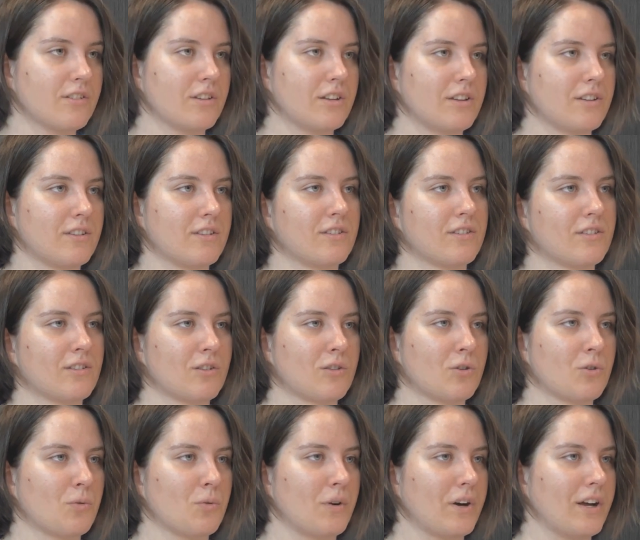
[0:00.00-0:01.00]
it's
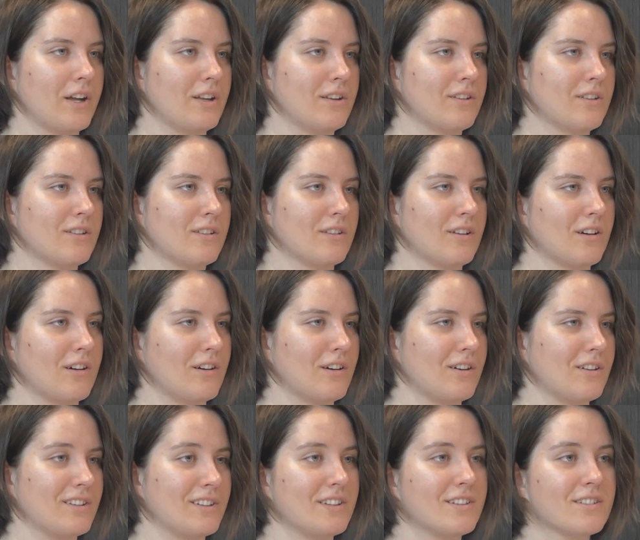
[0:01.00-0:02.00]
quite
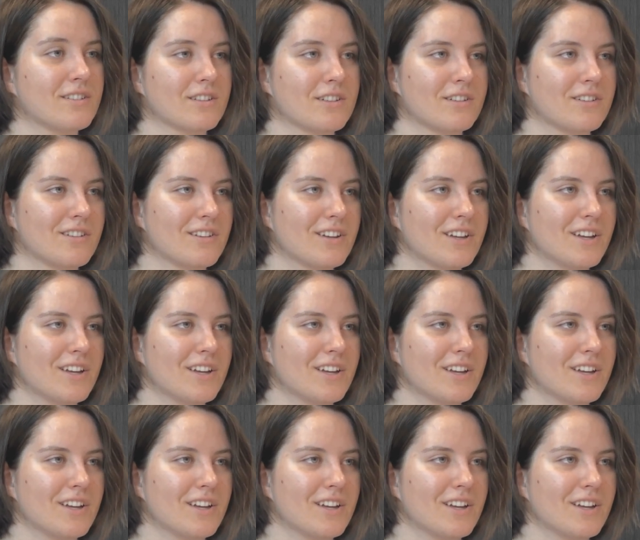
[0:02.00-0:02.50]
distant.